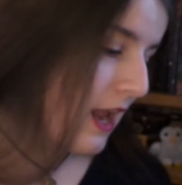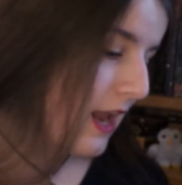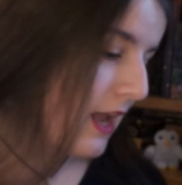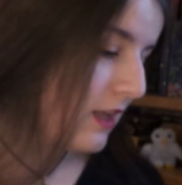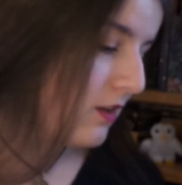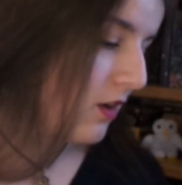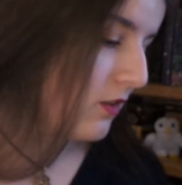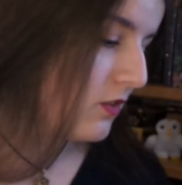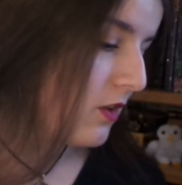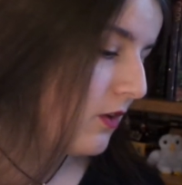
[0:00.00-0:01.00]
And
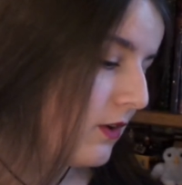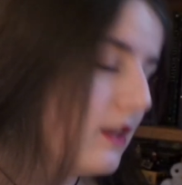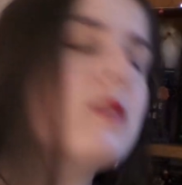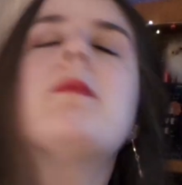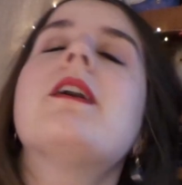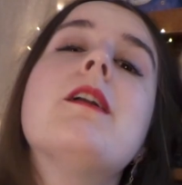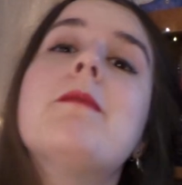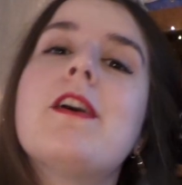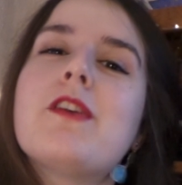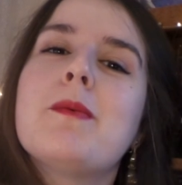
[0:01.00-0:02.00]
also in the
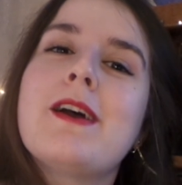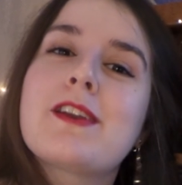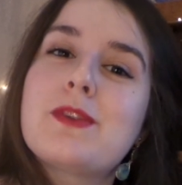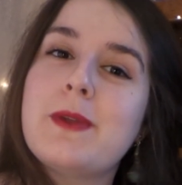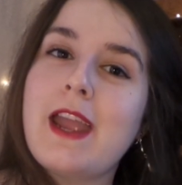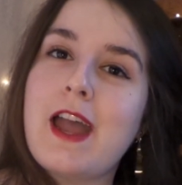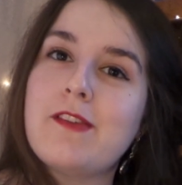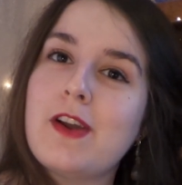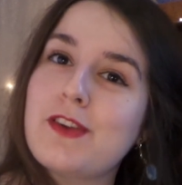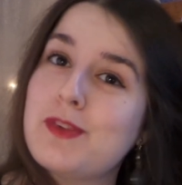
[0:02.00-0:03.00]
bottom of our box we
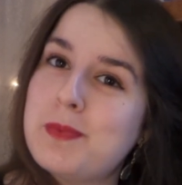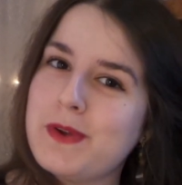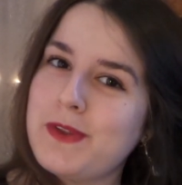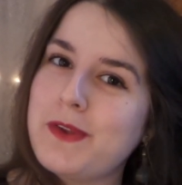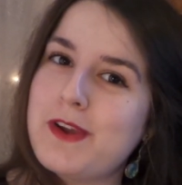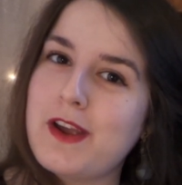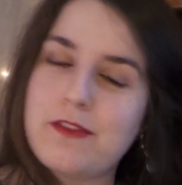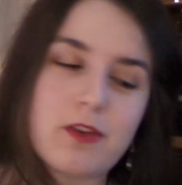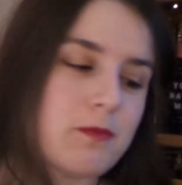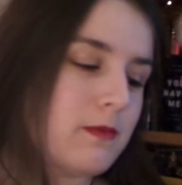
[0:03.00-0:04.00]
have our spoiler
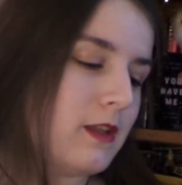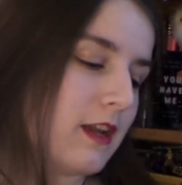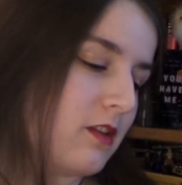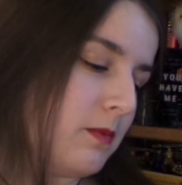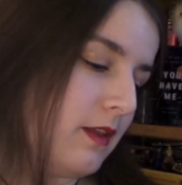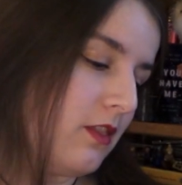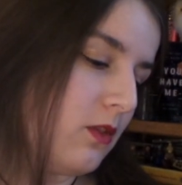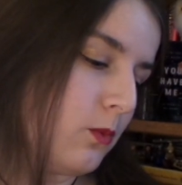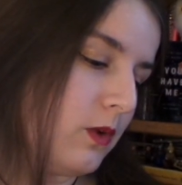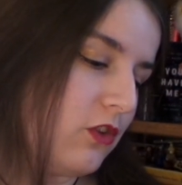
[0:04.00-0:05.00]
card for next
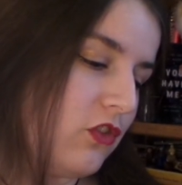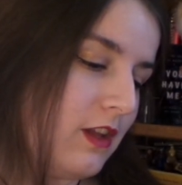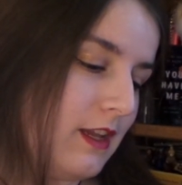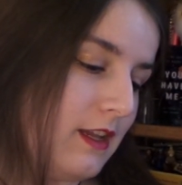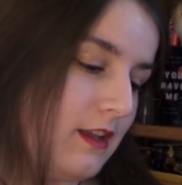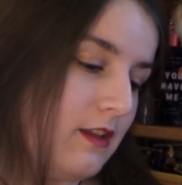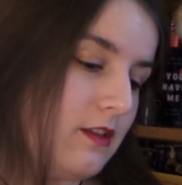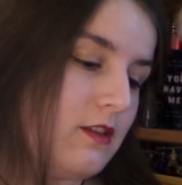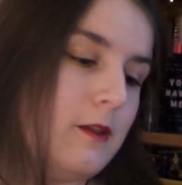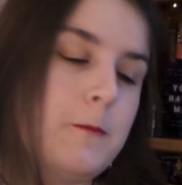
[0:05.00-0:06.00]
month, which
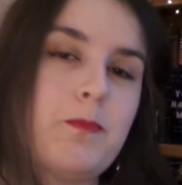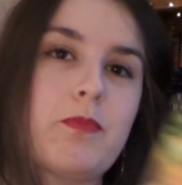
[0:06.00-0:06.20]
is